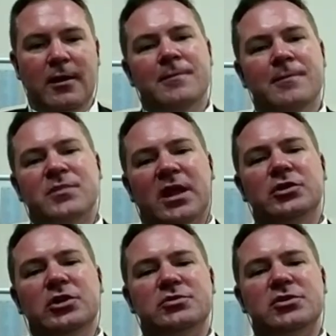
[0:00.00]
In
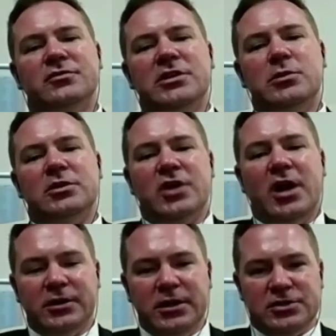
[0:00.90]
terms of DEWA
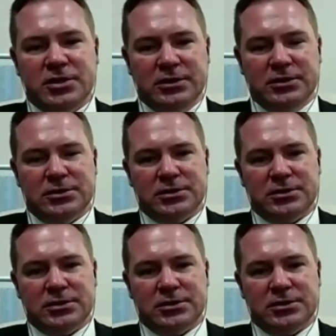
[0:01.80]
childcare centers,